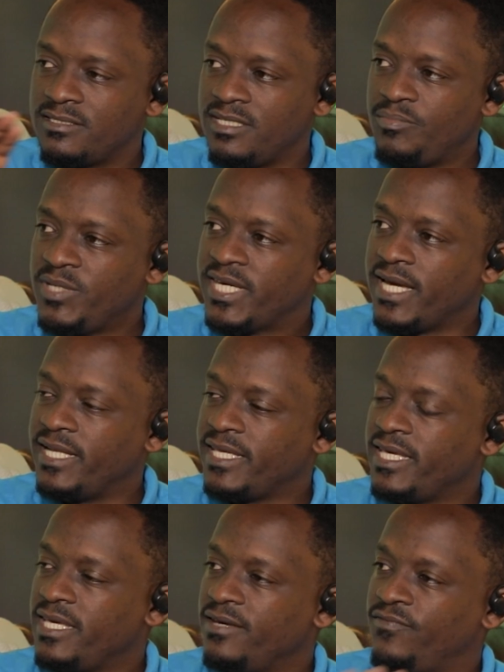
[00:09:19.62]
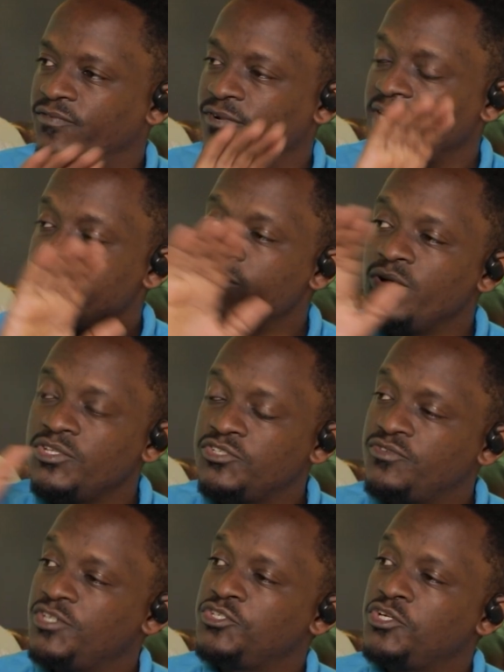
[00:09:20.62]
Typically for
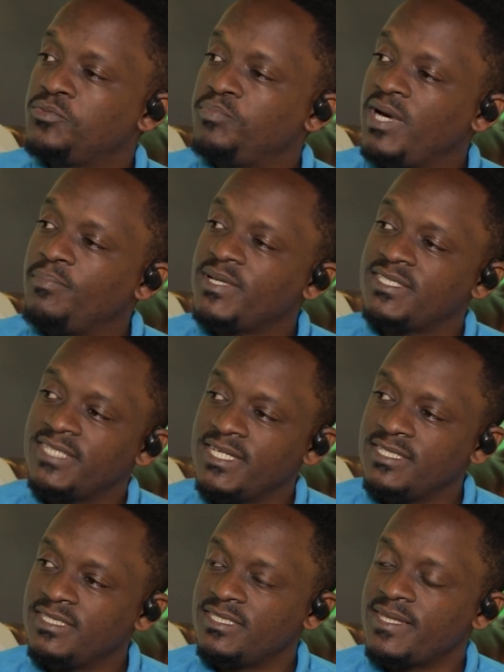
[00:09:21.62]
demonstration purposes.